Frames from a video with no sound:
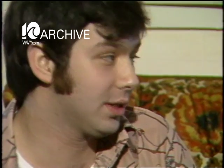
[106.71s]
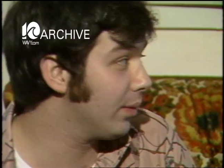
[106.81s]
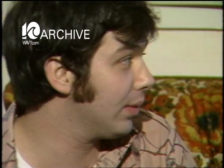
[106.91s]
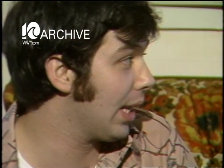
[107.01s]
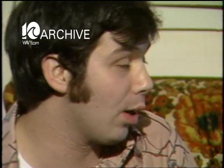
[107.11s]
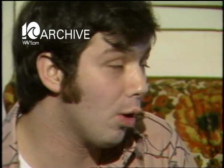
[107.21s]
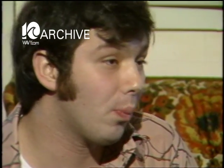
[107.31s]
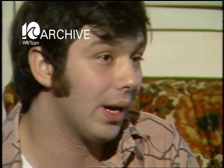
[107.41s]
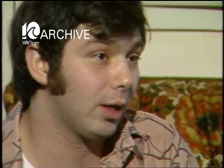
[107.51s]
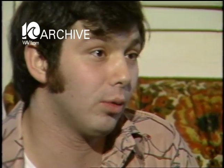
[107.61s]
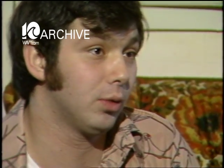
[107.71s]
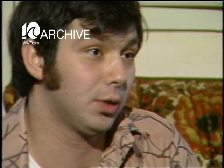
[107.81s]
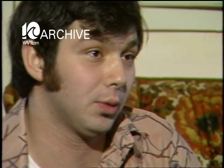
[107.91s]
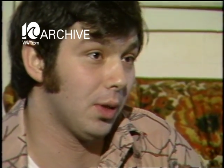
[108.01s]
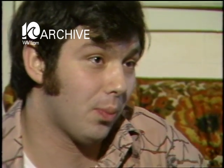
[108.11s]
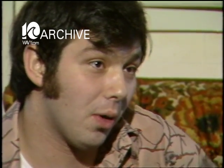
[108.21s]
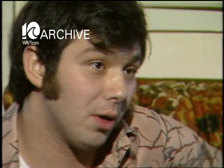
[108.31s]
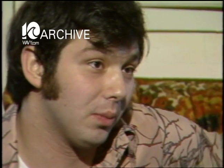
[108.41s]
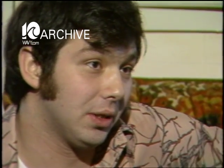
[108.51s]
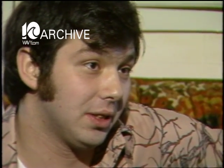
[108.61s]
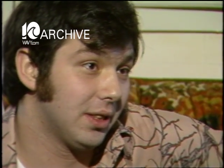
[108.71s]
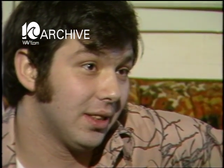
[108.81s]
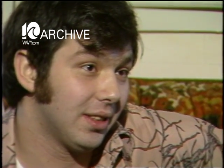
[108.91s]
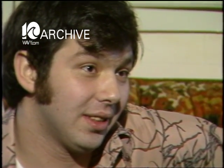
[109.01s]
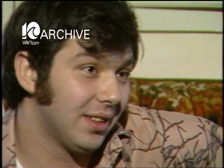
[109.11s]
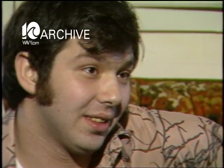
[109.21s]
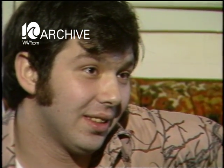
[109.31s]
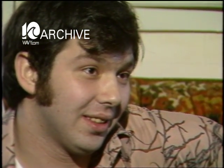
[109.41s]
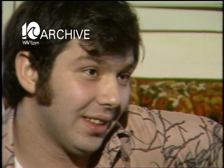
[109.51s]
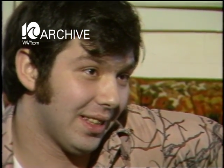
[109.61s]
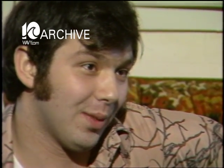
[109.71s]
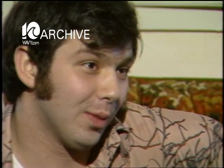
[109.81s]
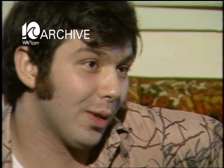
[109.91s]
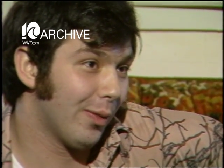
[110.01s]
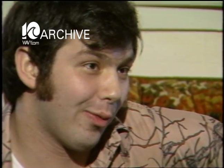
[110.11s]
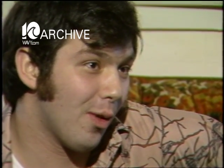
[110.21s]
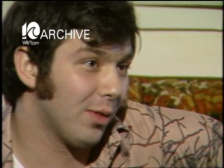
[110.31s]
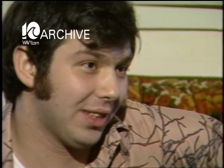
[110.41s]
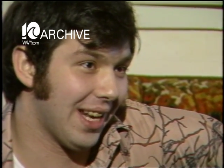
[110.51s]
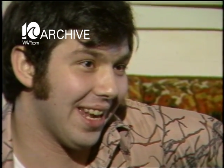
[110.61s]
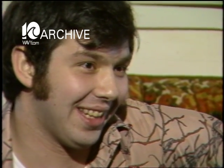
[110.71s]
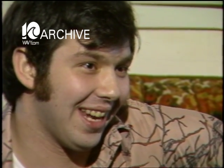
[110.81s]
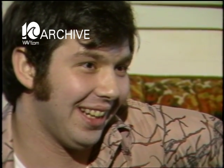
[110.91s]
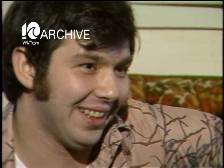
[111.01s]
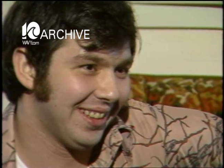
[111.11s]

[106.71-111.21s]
someday I hope I go into an apartment. And I'm looking forward to that day.